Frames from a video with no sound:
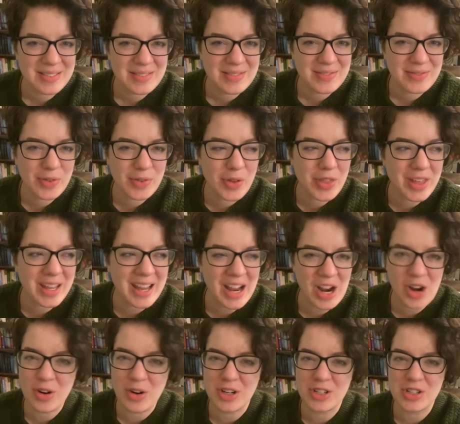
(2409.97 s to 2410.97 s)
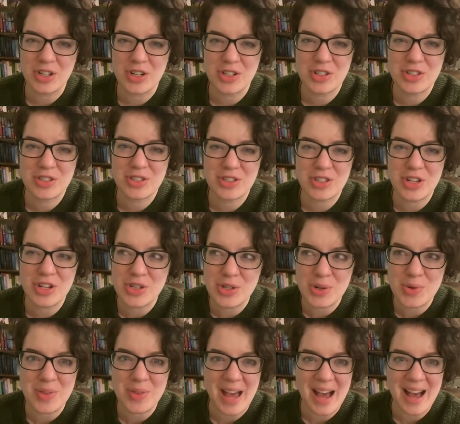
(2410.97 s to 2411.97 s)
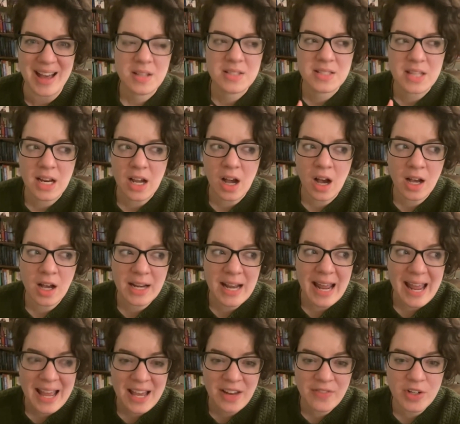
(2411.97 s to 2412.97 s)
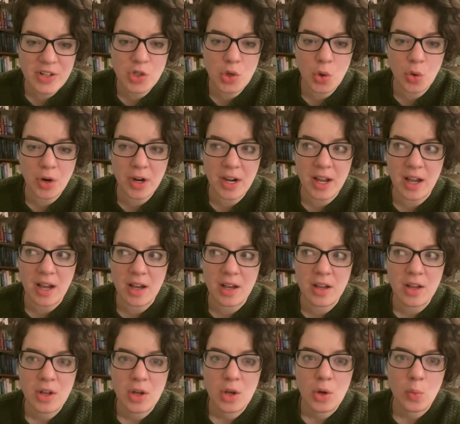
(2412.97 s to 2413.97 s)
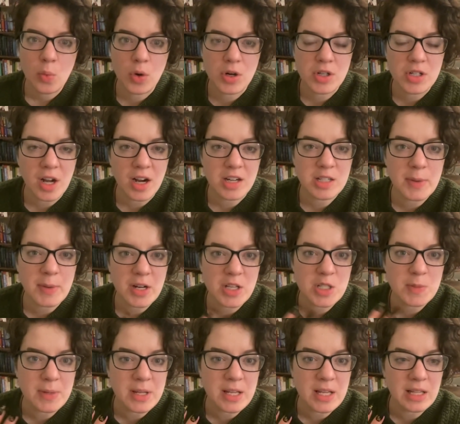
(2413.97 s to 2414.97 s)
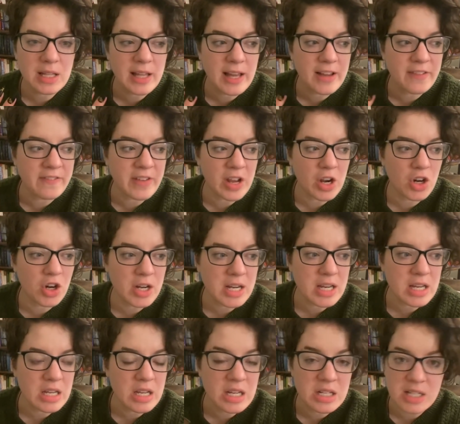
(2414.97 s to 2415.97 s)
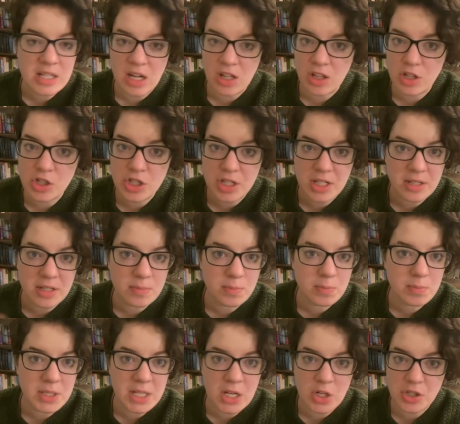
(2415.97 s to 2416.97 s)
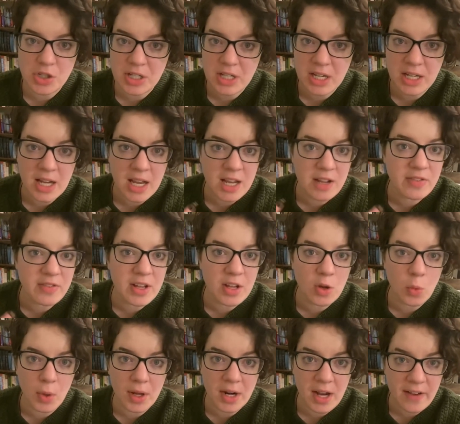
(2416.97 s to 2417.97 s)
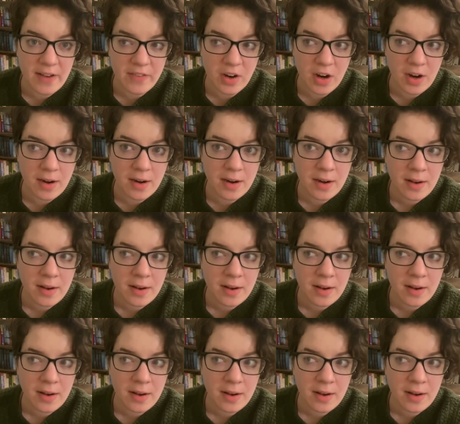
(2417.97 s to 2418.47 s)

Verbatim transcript: for the characters to do that. It's like Hunt and Viktoria were talked about as being like very intelligent, potentially conniving, whatever.